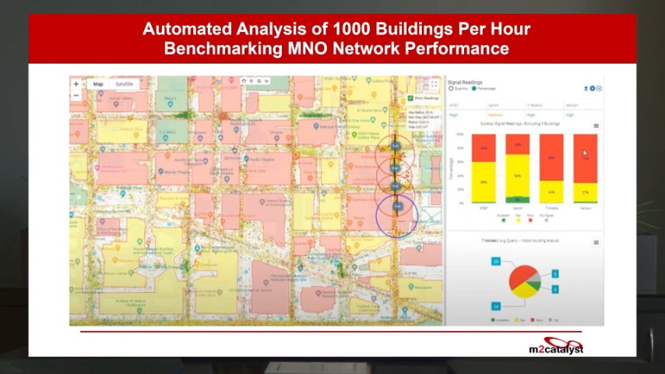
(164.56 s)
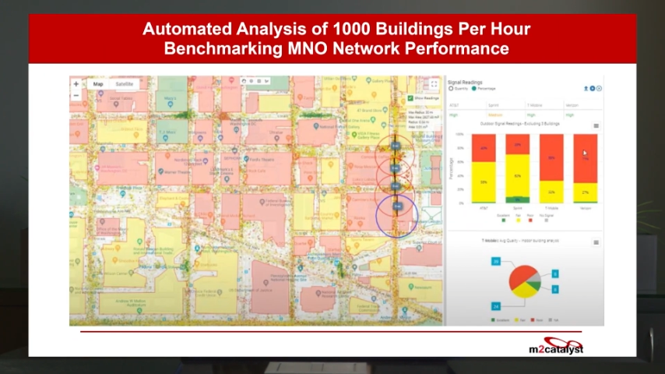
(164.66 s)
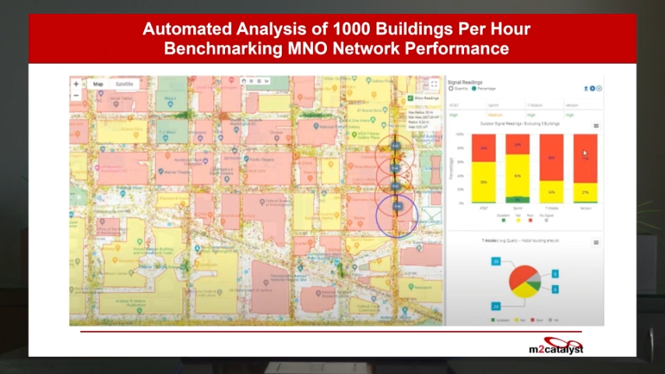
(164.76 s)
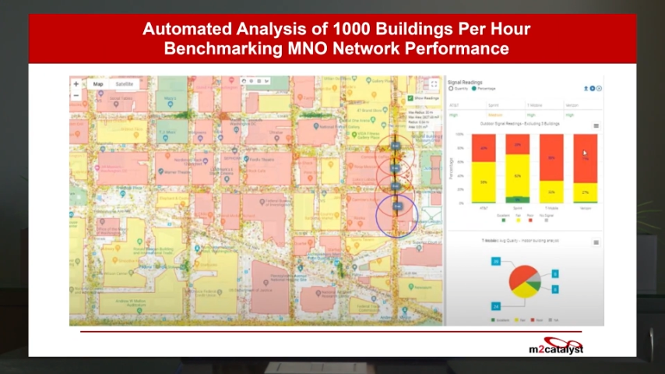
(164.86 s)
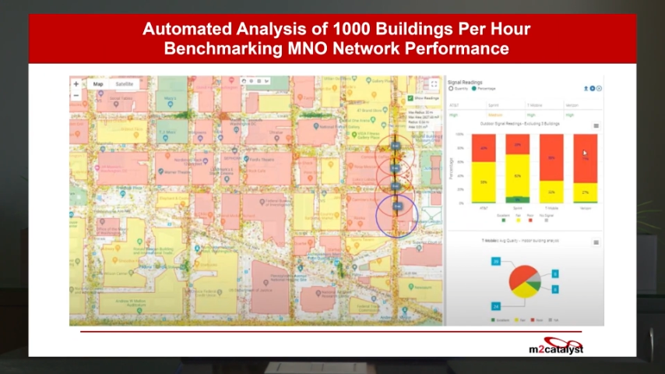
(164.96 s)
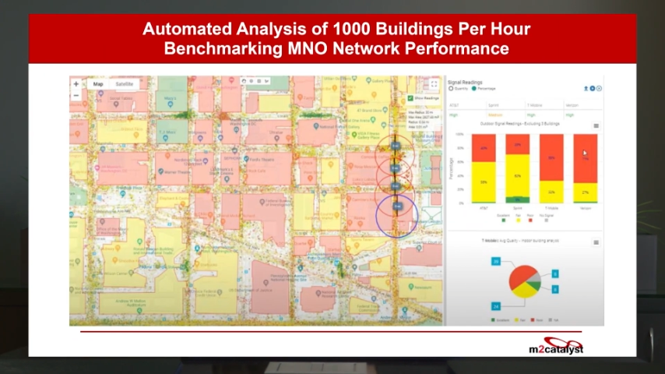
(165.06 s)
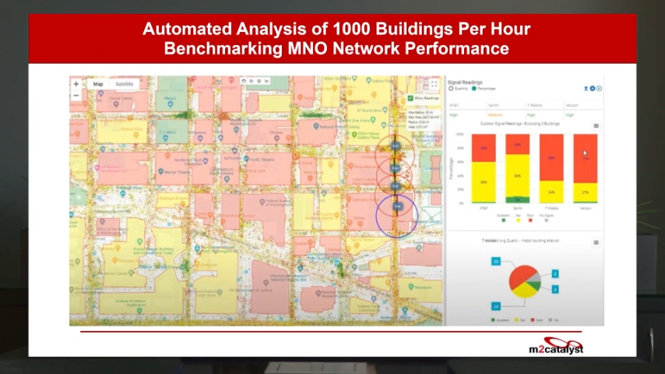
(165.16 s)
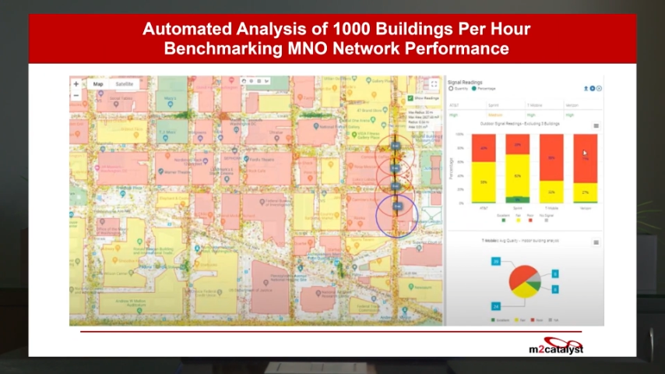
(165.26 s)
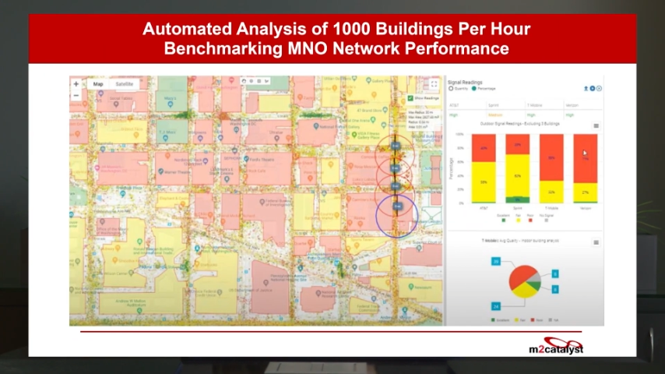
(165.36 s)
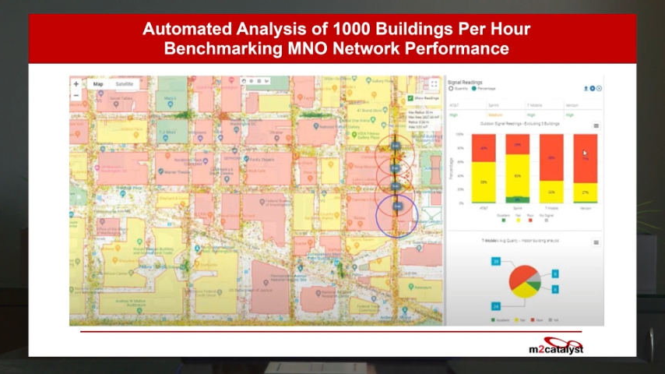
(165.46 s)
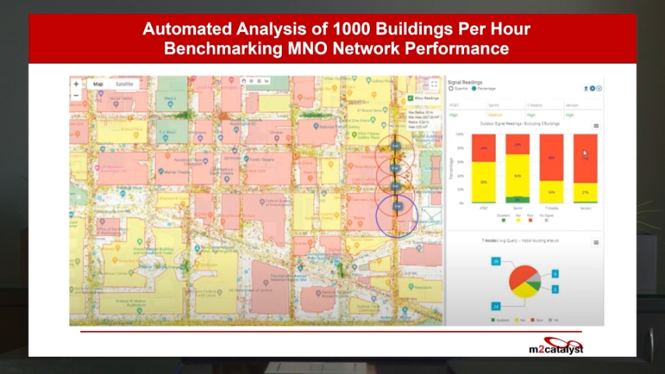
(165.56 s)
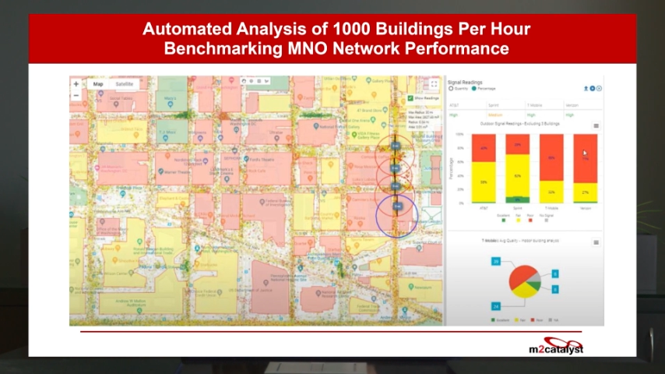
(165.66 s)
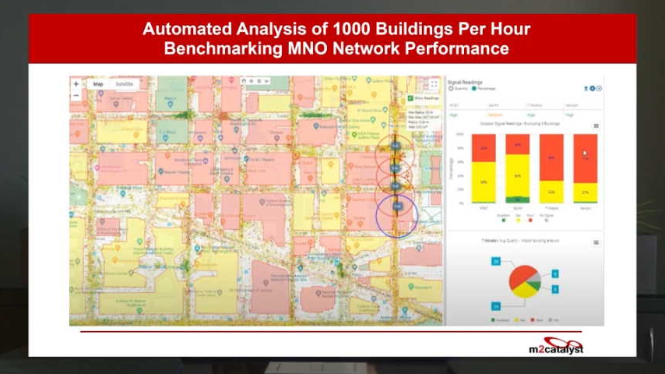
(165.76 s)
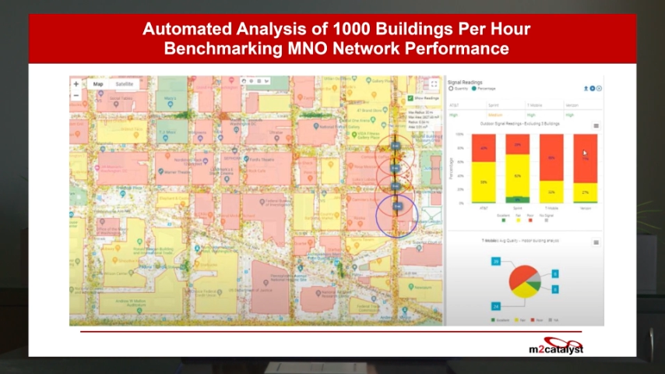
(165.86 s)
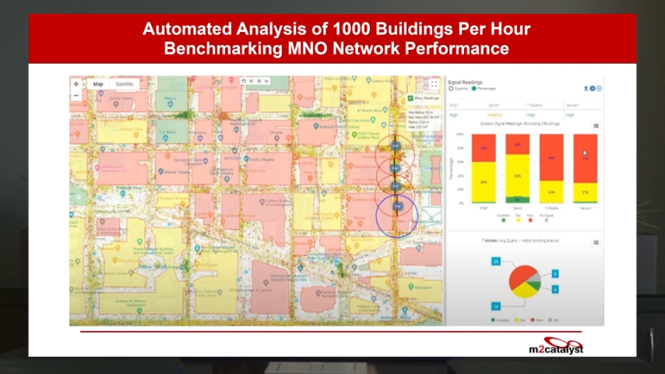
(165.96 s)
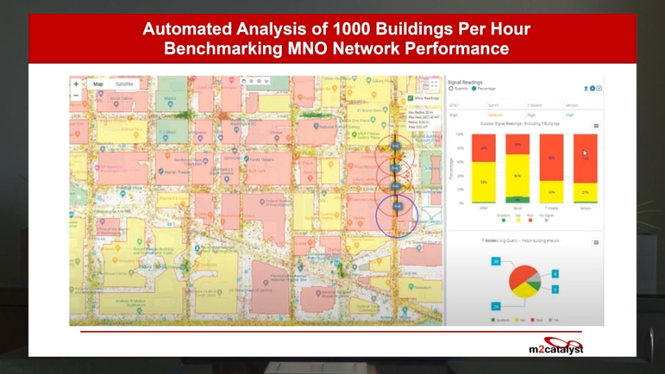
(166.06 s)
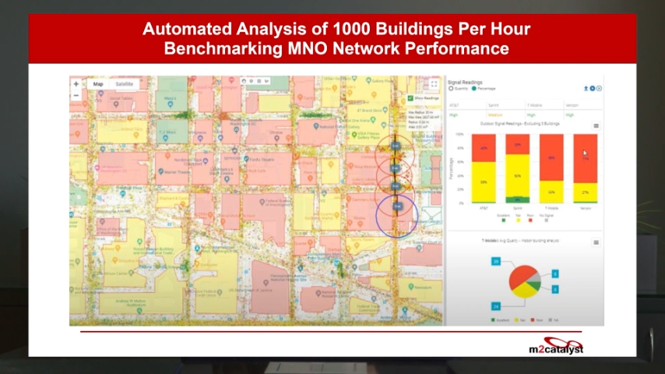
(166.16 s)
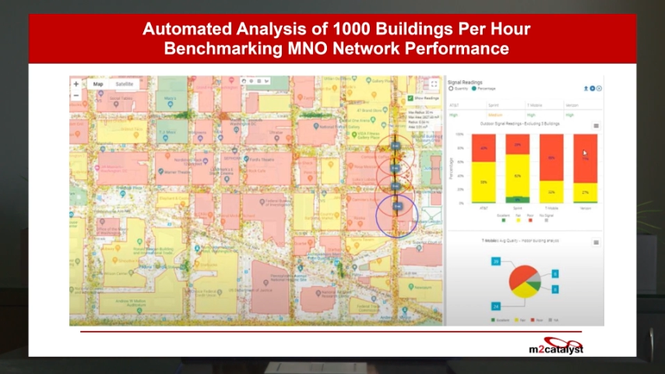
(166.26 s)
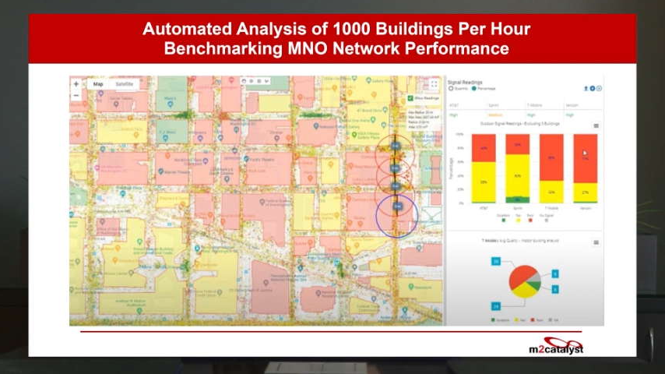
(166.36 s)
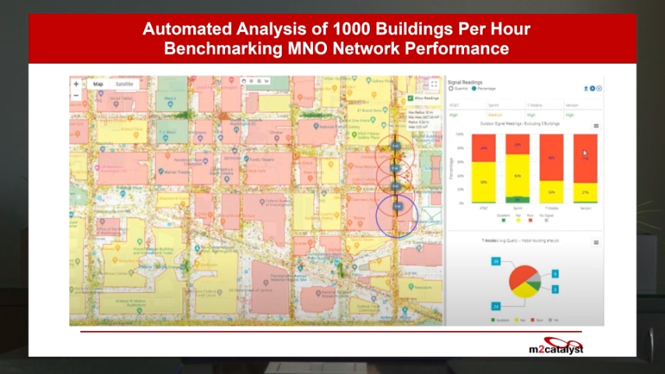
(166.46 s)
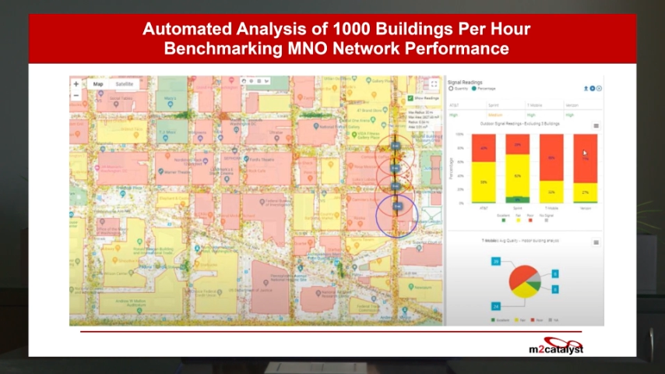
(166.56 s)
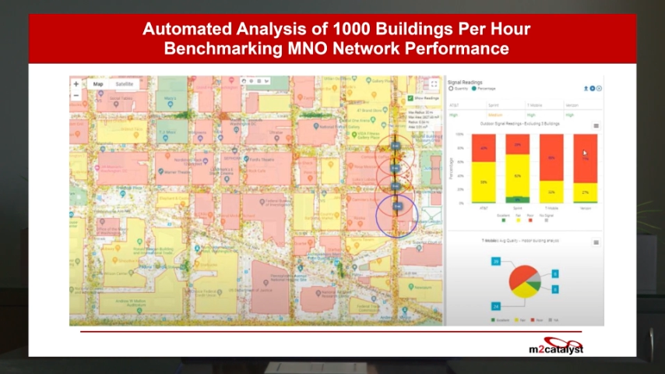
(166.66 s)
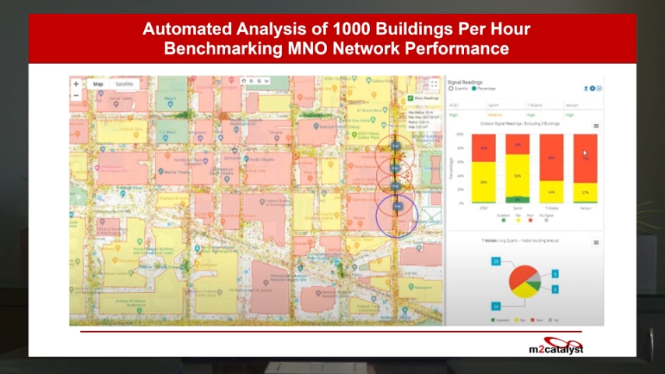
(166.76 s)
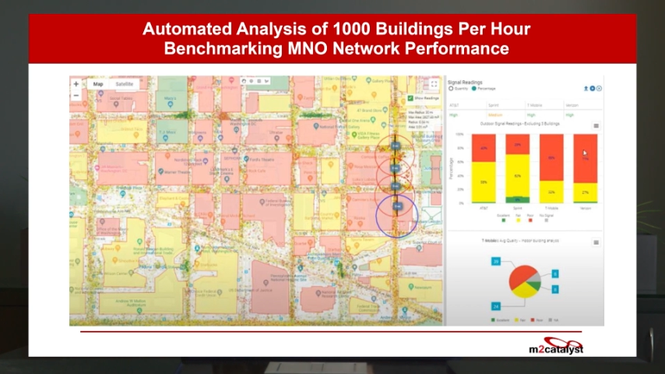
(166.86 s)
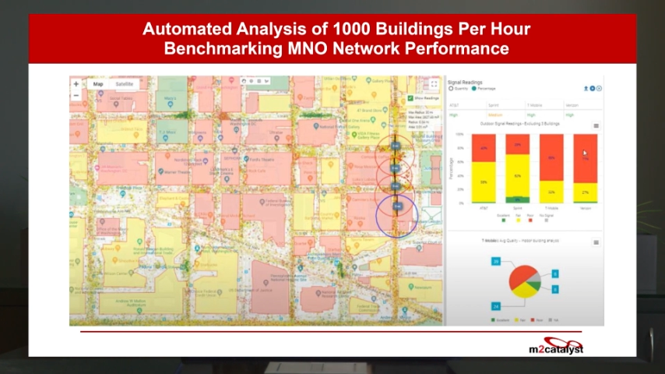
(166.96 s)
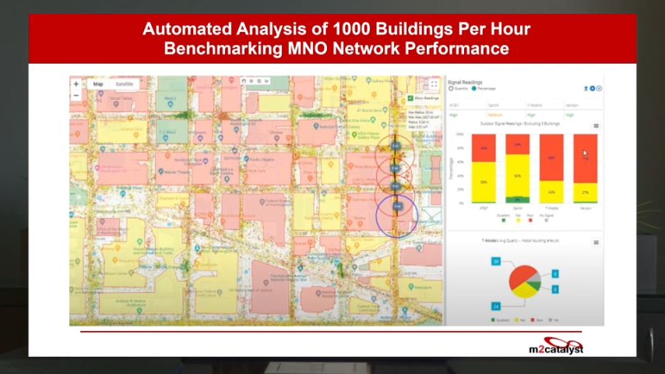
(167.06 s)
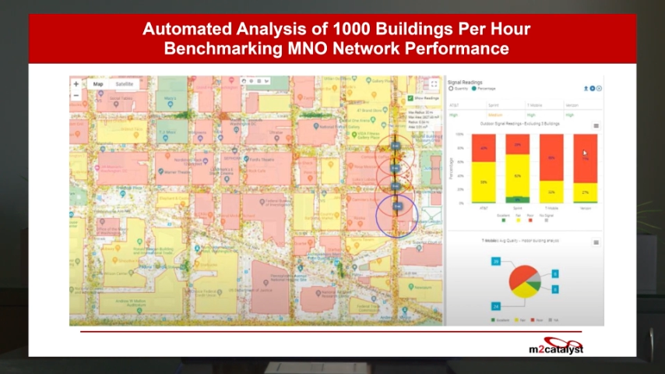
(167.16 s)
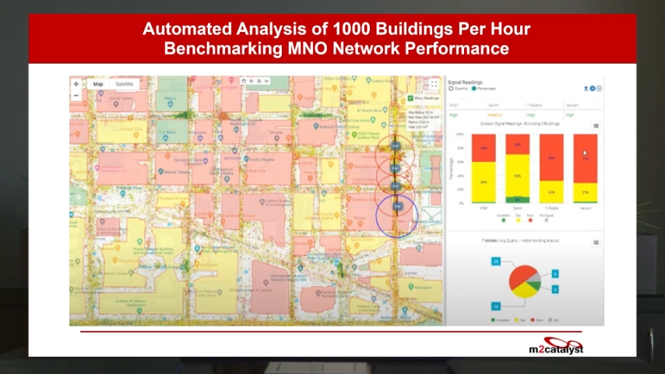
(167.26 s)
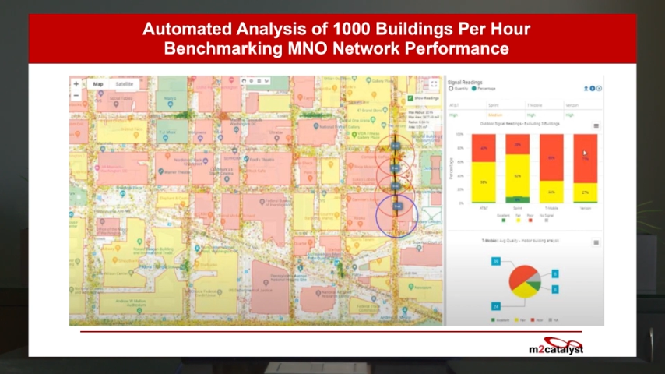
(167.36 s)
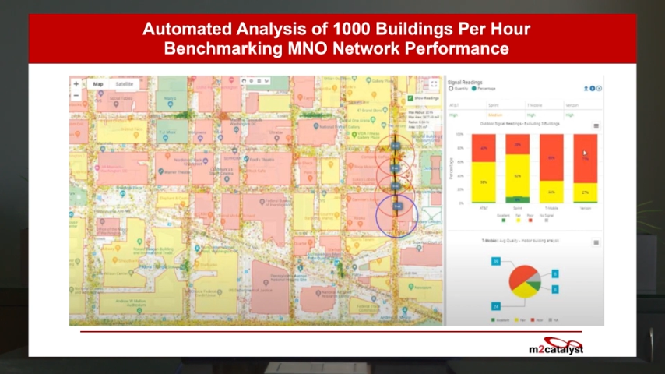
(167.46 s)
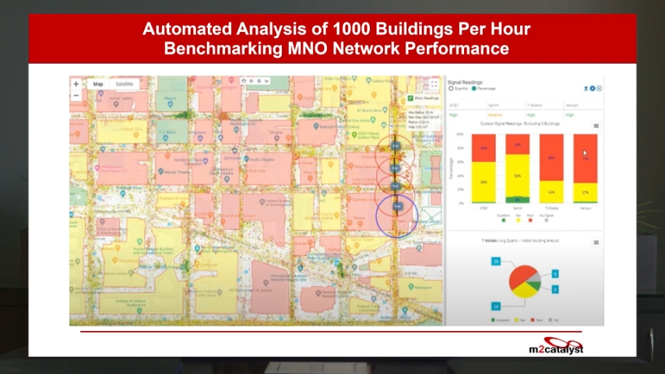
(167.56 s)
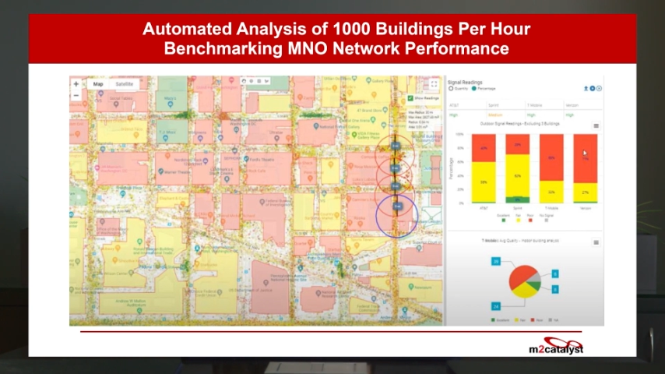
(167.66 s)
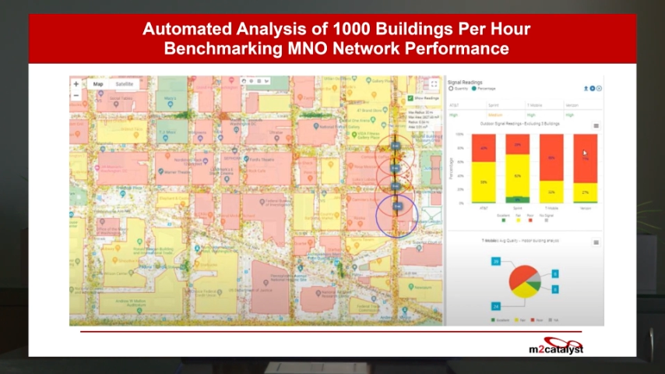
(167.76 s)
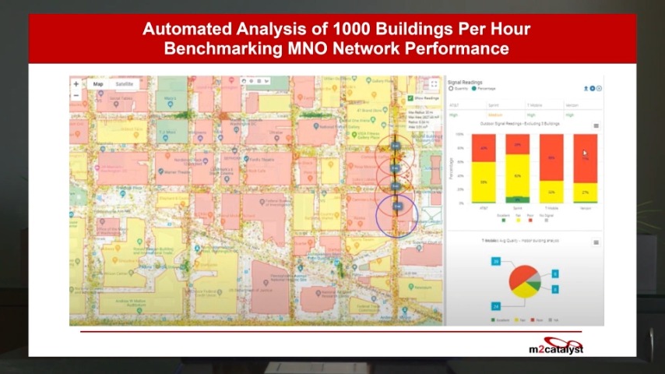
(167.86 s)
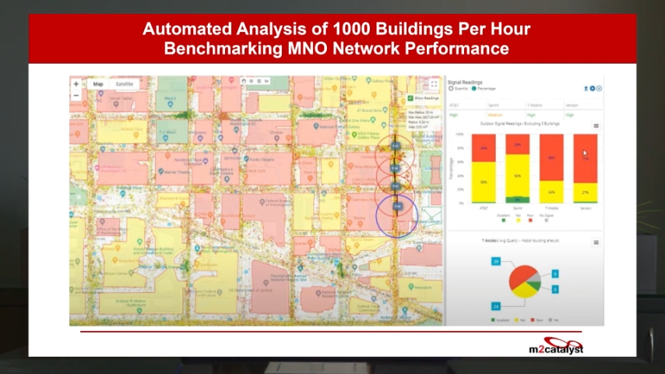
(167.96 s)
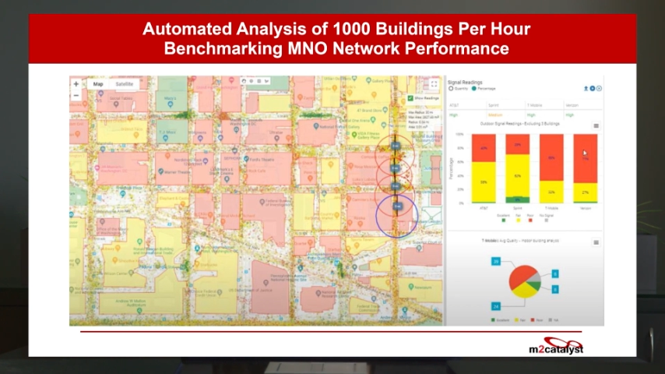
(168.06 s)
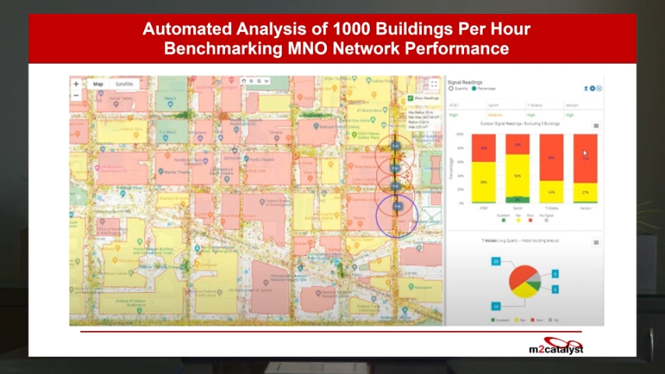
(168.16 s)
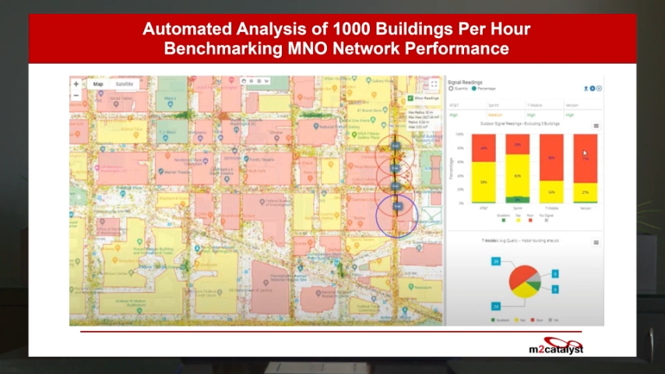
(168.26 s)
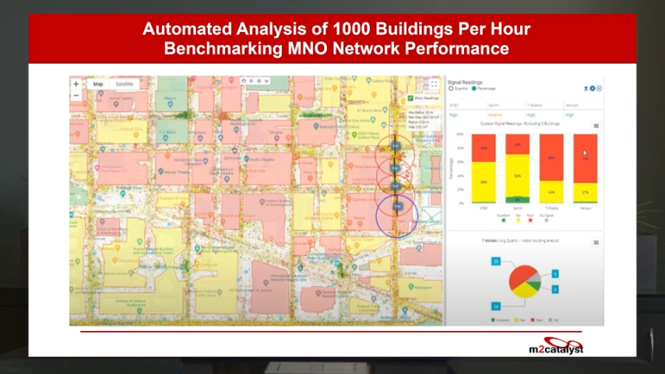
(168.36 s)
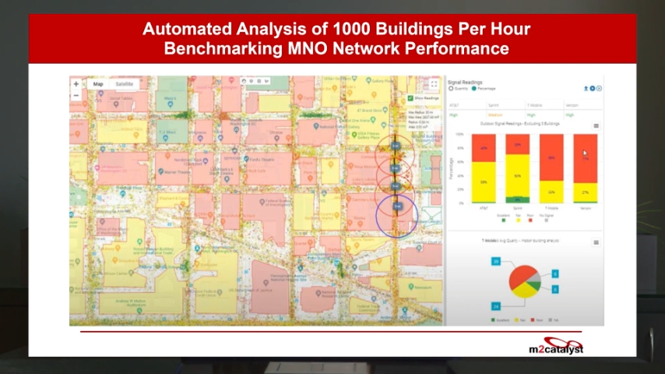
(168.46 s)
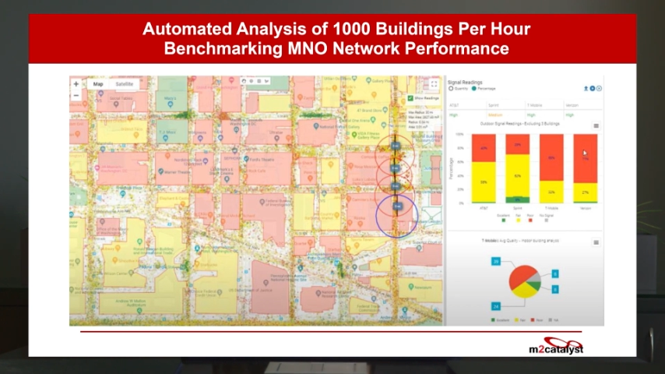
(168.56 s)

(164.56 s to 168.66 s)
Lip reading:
(no speaker visible)